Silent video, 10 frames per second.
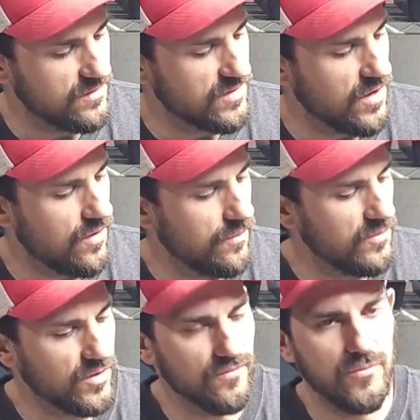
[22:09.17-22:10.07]
So
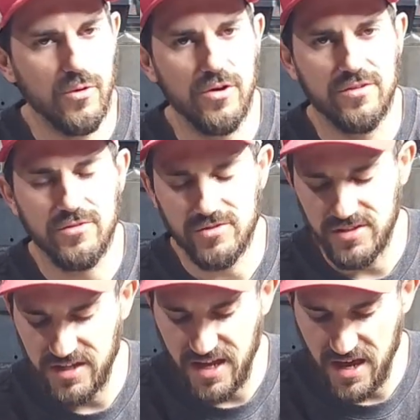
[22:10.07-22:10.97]
I'm looking forward to
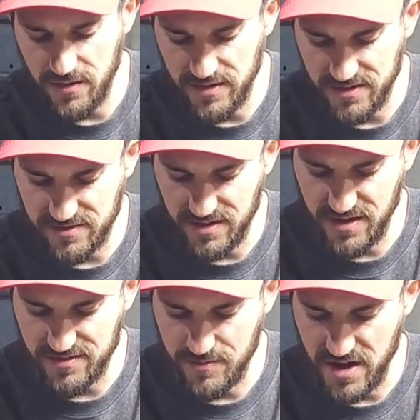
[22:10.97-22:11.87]
seeing how this
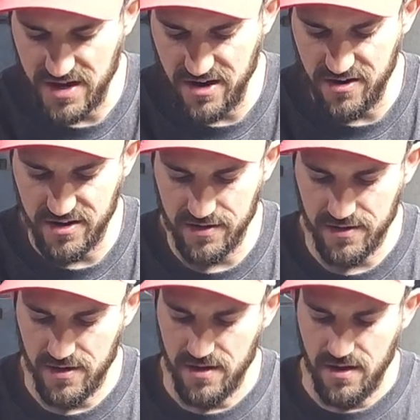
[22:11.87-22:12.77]
does in my area.